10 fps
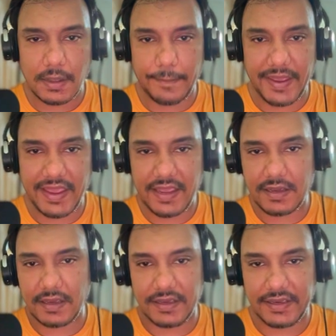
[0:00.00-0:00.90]

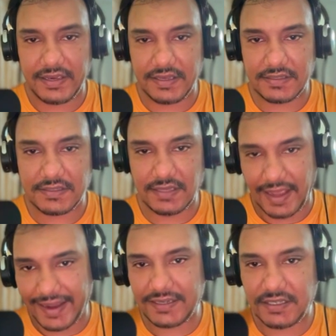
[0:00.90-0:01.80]
make
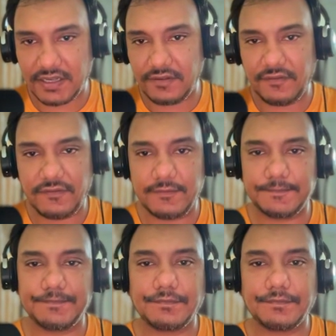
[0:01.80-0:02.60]
is active.